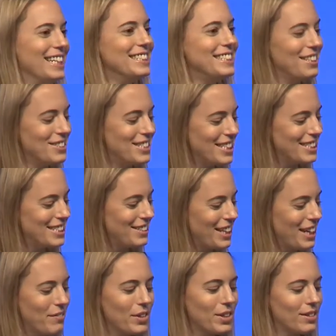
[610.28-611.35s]
So just to
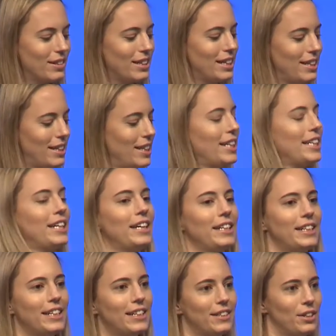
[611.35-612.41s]
give you an
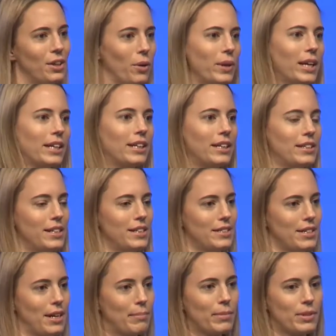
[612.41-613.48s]
idea, knowing that these
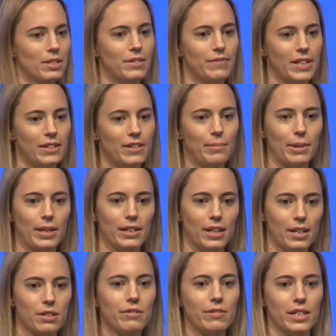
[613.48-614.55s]
numbers vary by
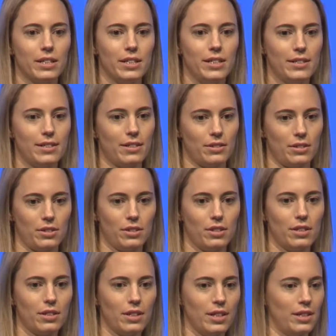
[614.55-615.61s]
country, and these are not
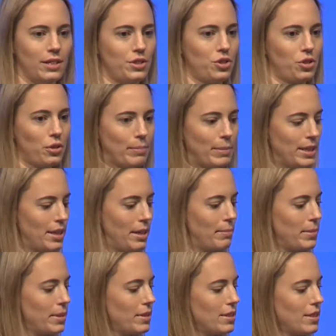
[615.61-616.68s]
German
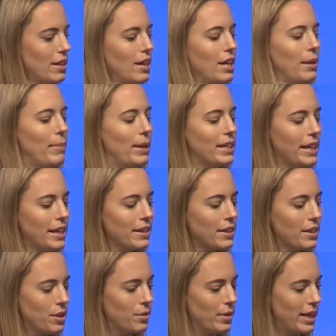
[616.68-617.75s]
numbers, but in the
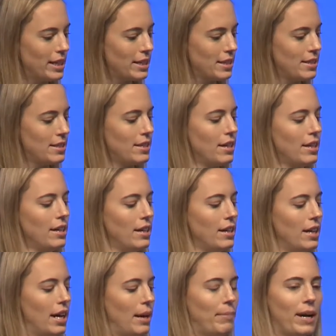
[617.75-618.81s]
US,
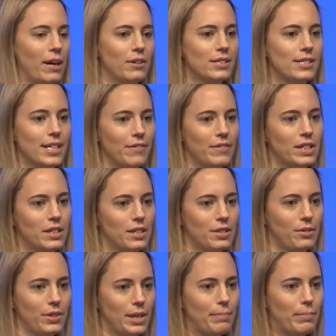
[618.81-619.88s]
about
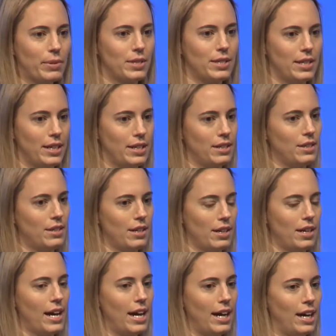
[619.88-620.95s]
73%
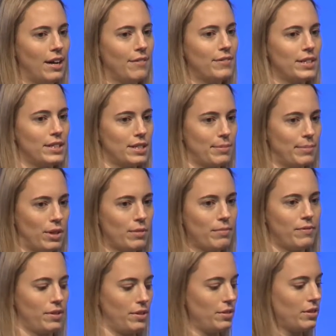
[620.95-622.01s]
have a
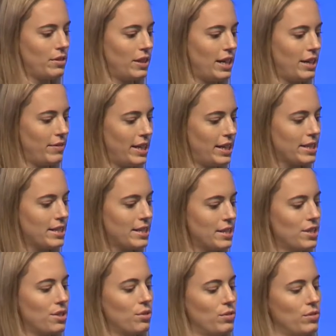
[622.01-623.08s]
smartphone or have
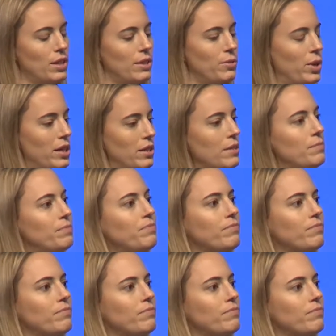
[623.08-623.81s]
access to one,